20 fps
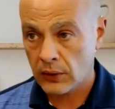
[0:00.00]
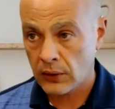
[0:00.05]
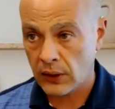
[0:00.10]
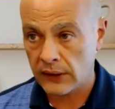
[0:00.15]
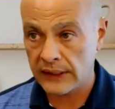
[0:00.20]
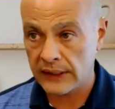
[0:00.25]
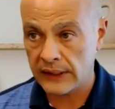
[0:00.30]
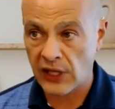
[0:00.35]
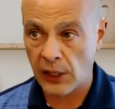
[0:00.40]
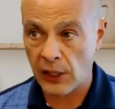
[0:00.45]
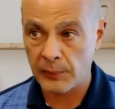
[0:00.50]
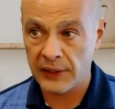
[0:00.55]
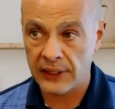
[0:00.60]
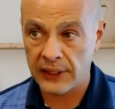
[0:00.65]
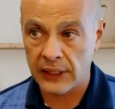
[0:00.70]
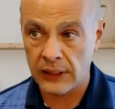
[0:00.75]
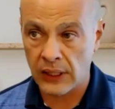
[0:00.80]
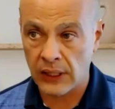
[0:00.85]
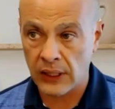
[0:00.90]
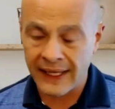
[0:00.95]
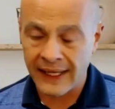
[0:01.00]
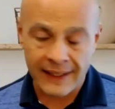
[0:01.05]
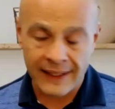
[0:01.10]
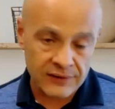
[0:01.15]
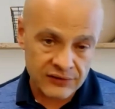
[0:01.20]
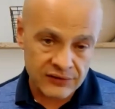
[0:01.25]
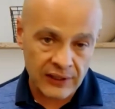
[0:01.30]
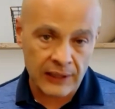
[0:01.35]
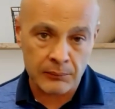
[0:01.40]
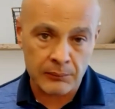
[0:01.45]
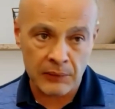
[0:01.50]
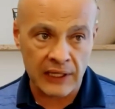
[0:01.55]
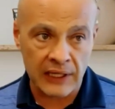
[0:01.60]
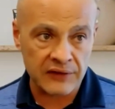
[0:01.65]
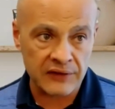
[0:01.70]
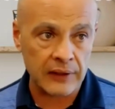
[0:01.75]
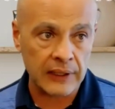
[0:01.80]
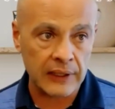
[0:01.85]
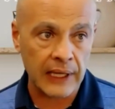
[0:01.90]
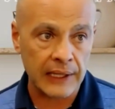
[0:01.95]
That's coming online. Same
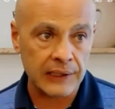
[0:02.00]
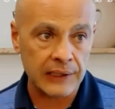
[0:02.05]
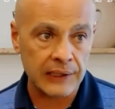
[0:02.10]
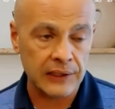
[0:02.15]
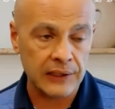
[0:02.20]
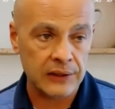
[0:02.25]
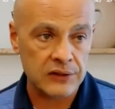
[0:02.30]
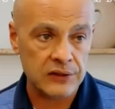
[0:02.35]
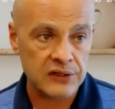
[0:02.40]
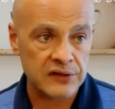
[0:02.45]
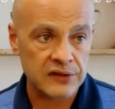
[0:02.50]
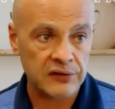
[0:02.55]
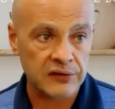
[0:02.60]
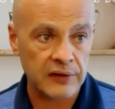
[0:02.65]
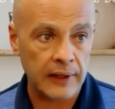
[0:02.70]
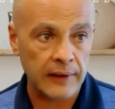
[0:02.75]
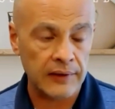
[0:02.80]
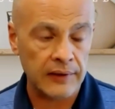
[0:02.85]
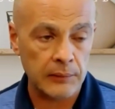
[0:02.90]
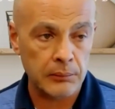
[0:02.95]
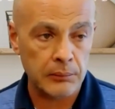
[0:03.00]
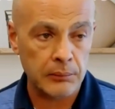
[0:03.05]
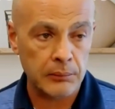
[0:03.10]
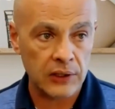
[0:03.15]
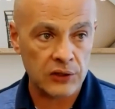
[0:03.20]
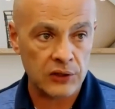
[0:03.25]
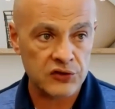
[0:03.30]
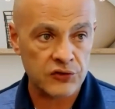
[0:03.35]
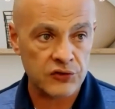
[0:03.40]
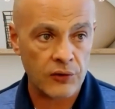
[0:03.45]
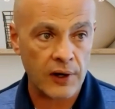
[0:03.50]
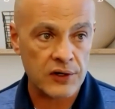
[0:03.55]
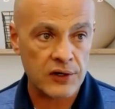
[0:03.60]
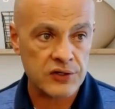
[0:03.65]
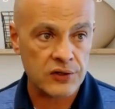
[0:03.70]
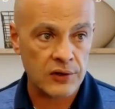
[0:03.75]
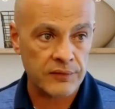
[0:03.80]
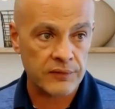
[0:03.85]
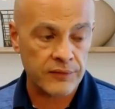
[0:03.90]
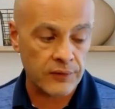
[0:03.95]
basic idea, just a slightly bigger
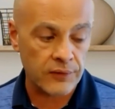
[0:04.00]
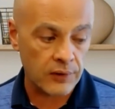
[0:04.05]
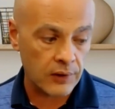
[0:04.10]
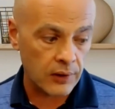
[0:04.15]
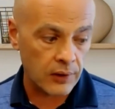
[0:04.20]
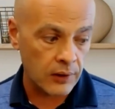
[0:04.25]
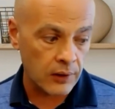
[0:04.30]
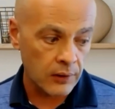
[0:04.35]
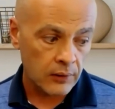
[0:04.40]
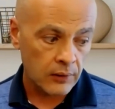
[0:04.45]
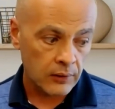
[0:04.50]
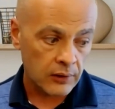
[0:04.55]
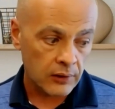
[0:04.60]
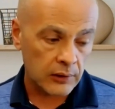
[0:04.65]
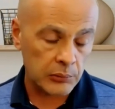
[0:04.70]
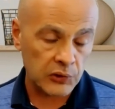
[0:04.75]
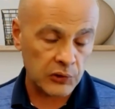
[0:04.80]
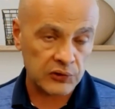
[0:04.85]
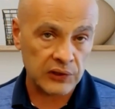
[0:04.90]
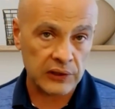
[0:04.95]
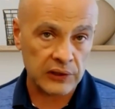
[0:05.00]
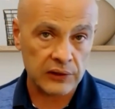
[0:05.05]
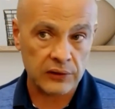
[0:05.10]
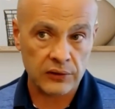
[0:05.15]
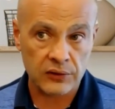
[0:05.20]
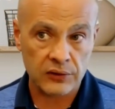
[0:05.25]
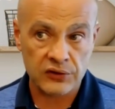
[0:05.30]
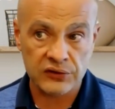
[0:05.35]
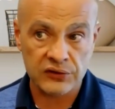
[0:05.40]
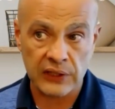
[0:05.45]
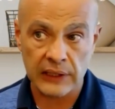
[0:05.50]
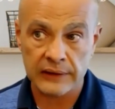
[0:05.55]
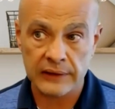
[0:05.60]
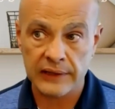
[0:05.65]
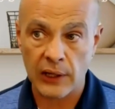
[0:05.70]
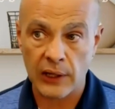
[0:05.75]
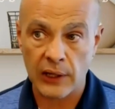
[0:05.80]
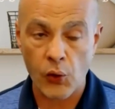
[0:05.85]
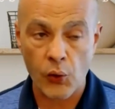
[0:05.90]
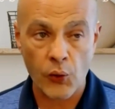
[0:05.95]
structure for a particular state
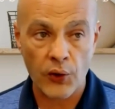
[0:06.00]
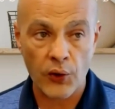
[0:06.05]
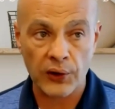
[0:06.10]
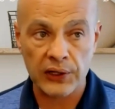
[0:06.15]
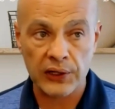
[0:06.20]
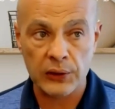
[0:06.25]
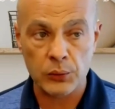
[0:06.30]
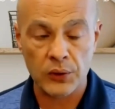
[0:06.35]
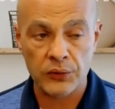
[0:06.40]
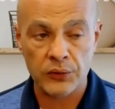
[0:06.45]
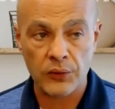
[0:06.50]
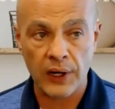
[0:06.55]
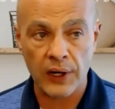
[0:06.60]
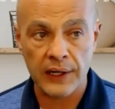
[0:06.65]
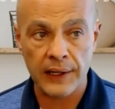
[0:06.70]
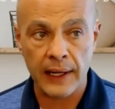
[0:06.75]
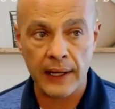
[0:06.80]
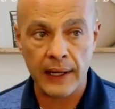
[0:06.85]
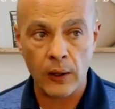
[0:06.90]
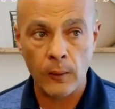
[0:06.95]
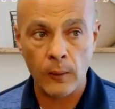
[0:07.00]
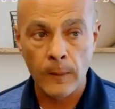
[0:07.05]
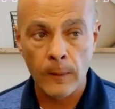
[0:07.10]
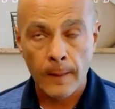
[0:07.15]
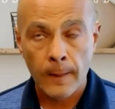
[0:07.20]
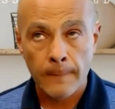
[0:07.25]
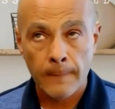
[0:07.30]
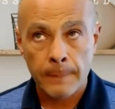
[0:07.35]
that we're working with right now.